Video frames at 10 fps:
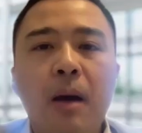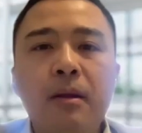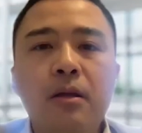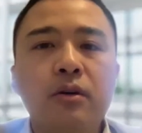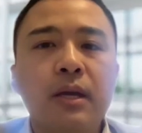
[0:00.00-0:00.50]

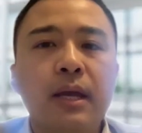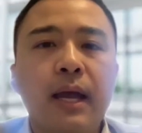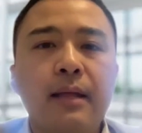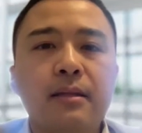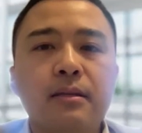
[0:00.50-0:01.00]
probably looking
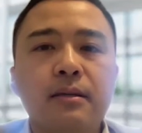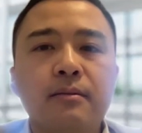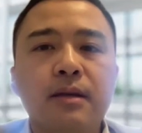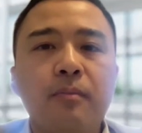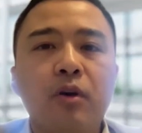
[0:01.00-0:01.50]
at
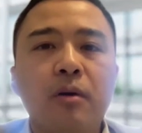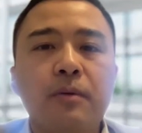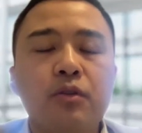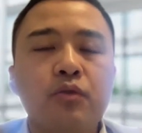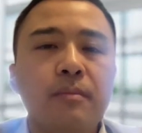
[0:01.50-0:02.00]
somewhere
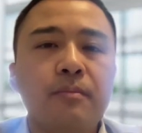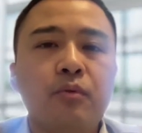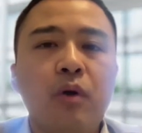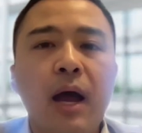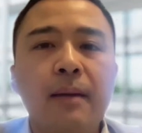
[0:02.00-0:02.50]
between
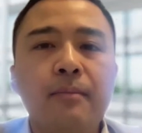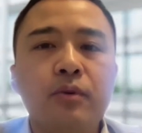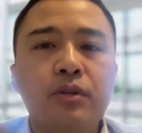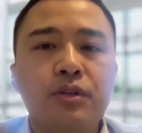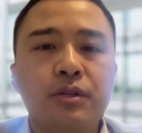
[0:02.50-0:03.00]
prime,
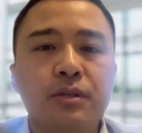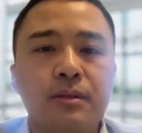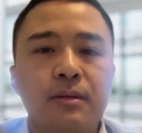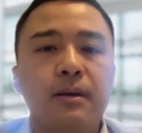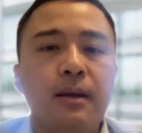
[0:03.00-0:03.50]
which
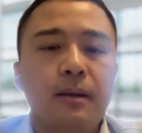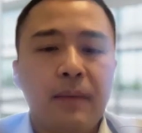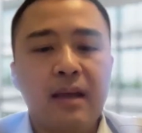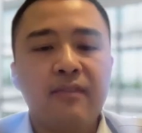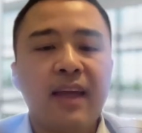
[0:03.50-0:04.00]
is the
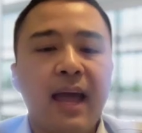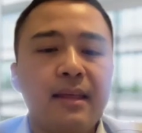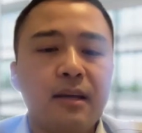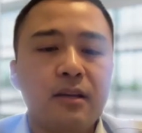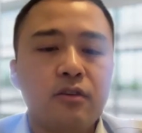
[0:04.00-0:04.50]
Bank of
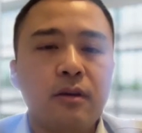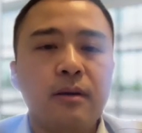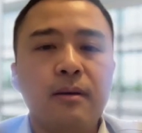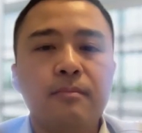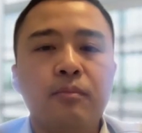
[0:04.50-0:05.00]
Canada's
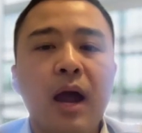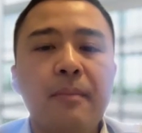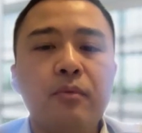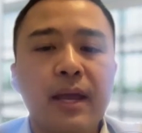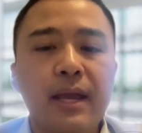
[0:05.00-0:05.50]

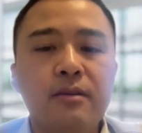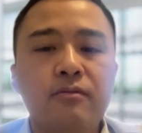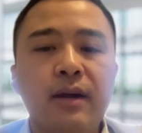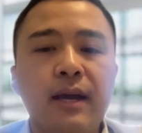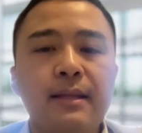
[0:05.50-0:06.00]
prime rate,
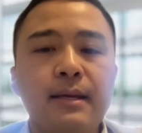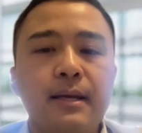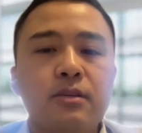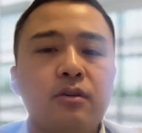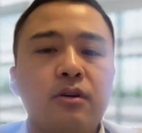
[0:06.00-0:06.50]
right?
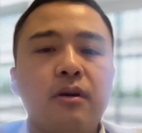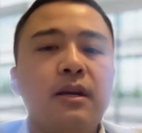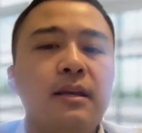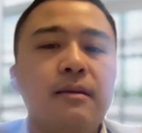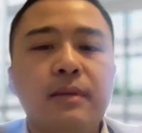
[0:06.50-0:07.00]
So
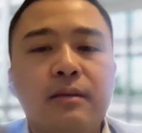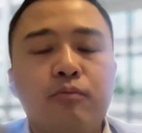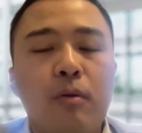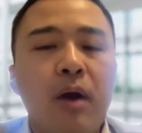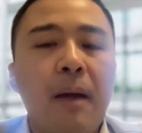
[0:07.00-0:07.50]
currently
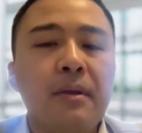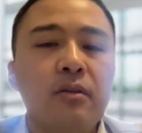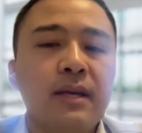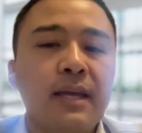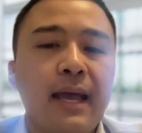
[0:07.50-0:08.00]
we're probably
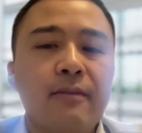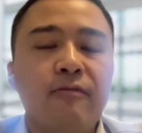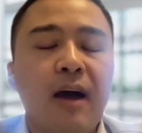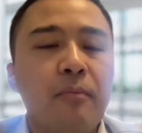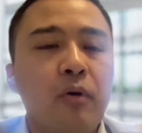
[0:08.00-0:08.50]
looking at
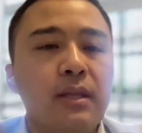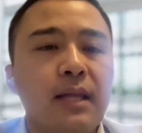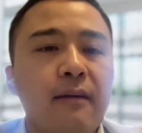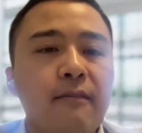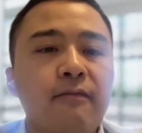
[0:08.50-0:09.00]

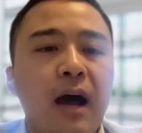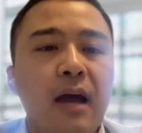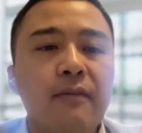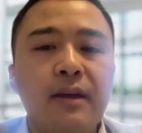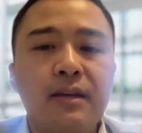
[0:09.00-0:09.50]

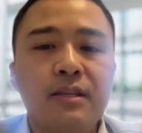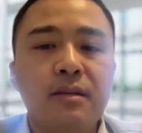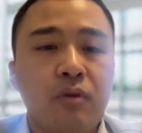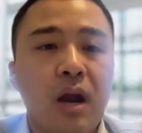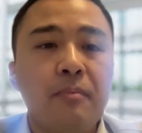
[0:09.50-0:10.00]
5.95 is
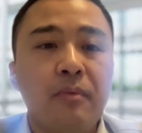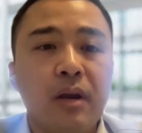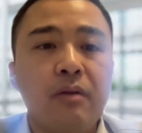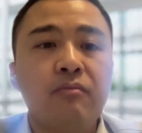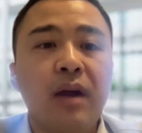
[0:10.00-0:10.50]
the prime
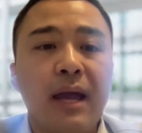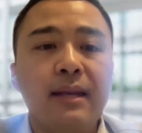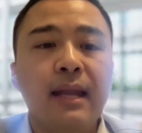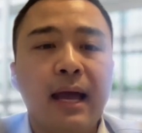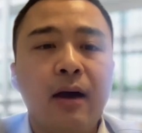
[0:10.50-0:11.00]
rate
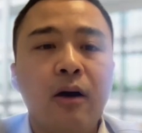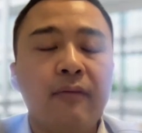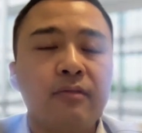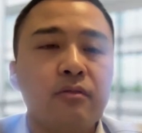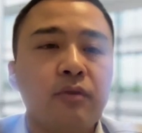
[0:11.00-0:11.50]
right now
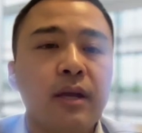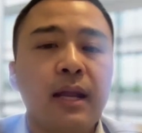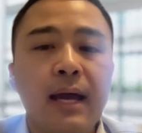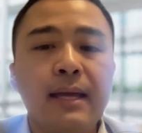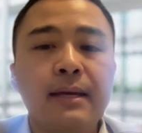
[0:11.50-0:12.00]
after the
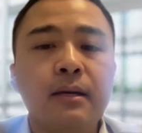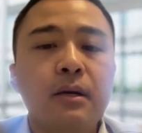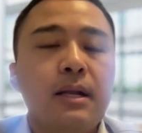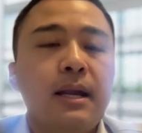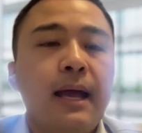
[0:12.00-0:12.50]
rate hike.